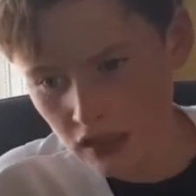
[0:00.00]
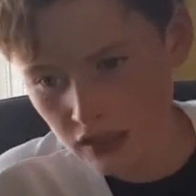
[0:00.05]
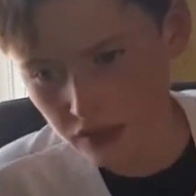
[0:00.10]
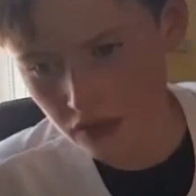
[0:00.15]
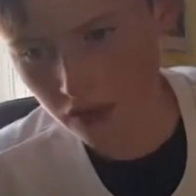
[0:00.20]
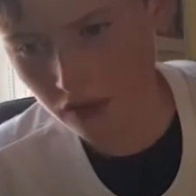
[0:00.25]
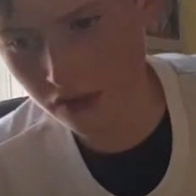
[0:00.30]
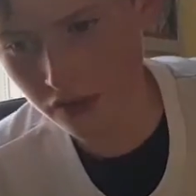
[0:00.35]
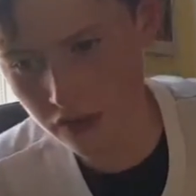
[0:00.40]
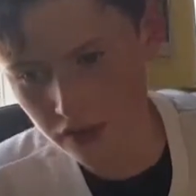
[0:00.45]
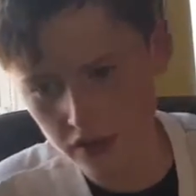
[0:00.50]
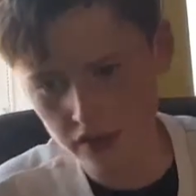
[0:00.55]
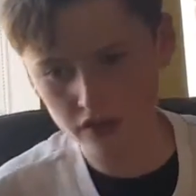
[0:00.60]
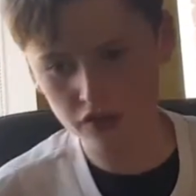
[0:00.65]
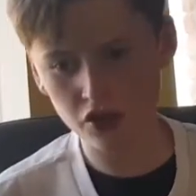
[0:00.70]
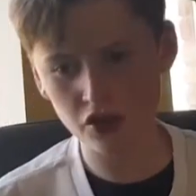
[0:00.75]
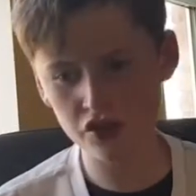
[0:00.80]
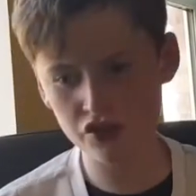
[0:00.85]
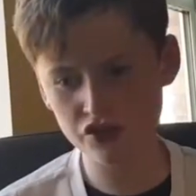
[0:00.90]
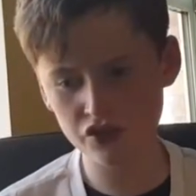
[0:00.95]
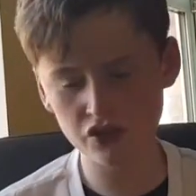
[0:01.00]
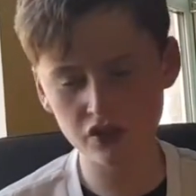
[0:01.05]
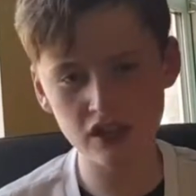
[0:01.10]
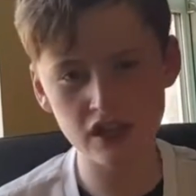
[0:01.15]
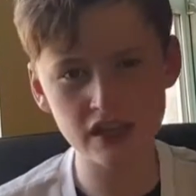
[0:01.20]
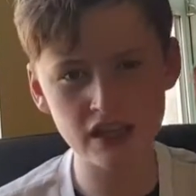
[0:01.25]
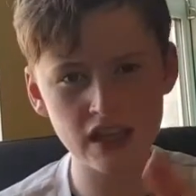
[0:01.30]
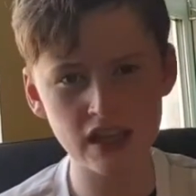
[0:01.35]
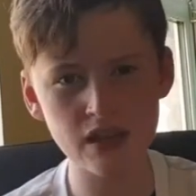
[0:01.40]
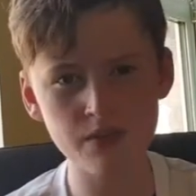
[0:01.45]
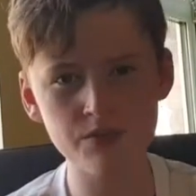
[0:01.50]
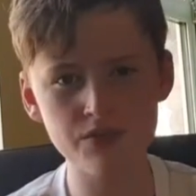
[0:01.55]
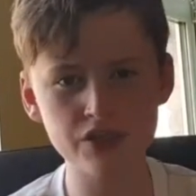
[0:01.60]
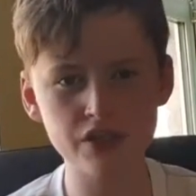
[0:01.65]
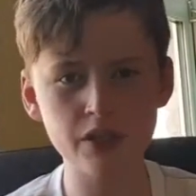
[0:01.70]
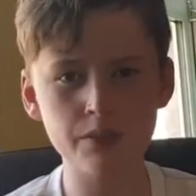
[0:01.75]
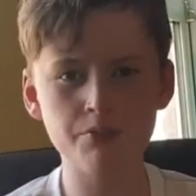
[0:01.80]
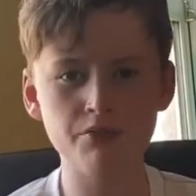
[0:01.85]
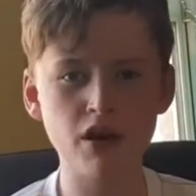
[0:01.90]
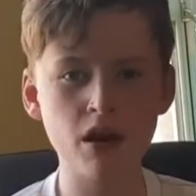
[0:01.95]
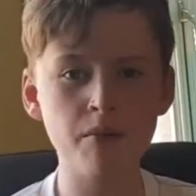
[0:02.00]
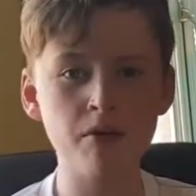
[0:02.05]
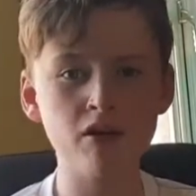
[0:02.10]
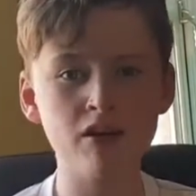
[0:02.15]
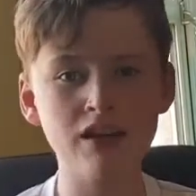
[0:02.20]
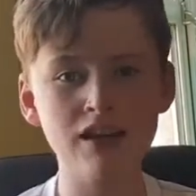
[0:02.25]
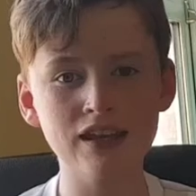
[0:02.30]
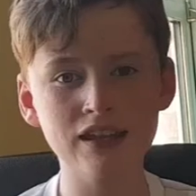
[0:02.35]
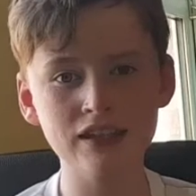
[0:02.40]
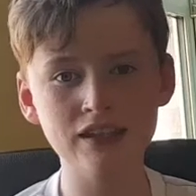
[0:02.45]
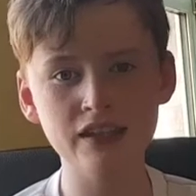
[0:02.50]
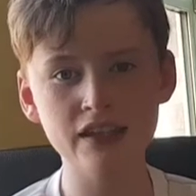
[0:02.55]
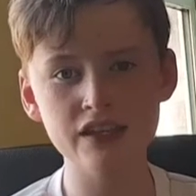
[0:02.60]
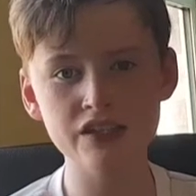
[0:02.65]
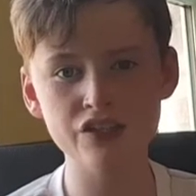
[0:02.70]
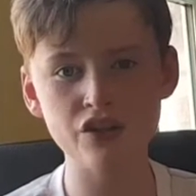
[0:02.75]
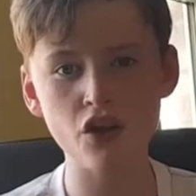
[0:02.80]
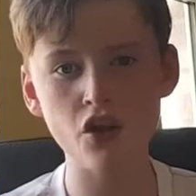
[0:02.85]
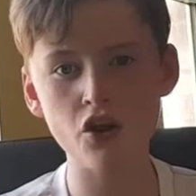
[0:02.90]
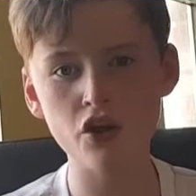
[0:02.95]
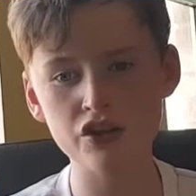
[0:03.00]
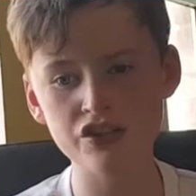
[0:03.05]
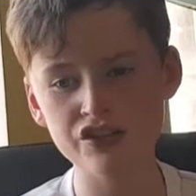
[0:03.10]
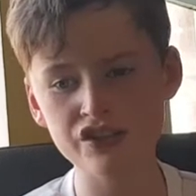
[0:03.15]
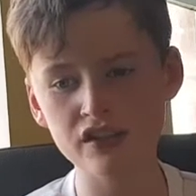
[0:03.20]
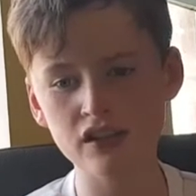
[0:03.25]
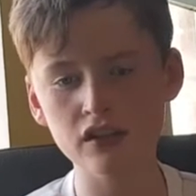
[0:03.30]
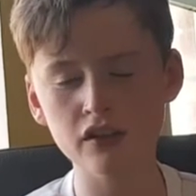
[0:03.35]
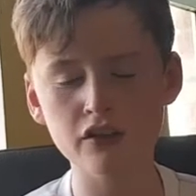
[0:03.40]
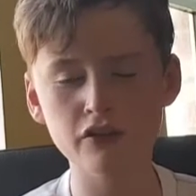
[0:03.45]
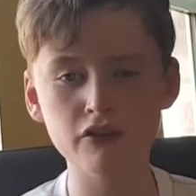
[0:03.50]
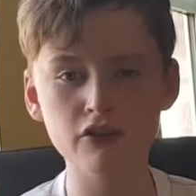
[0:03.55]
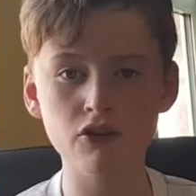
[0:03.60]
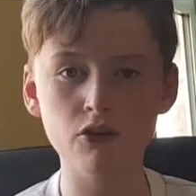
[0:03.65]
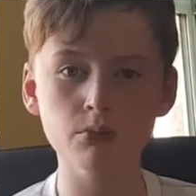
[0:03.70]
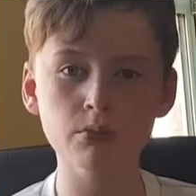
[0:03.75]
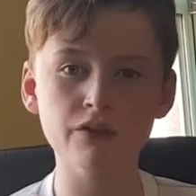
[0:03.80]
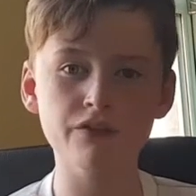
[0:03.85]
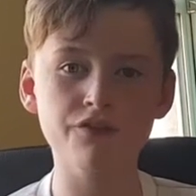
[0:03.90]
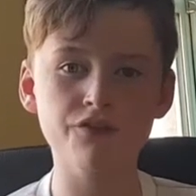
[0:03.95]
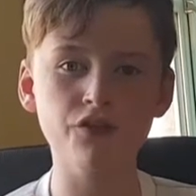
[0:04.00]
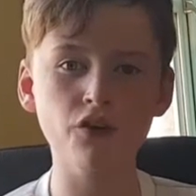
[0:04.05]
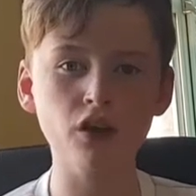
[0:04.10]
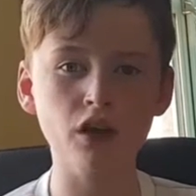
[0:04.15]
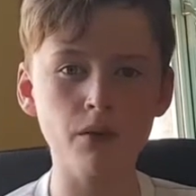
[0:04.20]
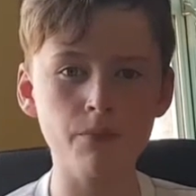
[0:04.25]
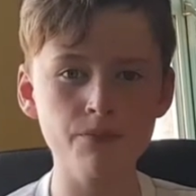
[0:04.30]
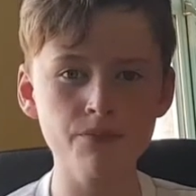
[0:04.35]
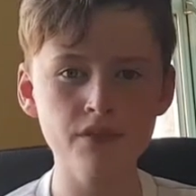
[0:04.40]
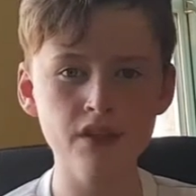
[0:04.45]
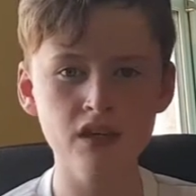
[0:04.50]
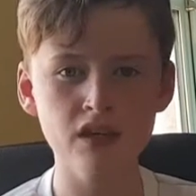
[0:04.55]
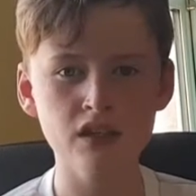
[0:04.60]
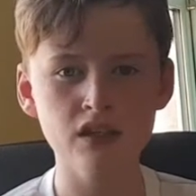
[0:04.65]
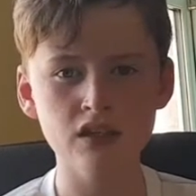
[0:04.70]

And then the 2 Sunday games in the Premier League, at least Arsenal are at home to Fulham.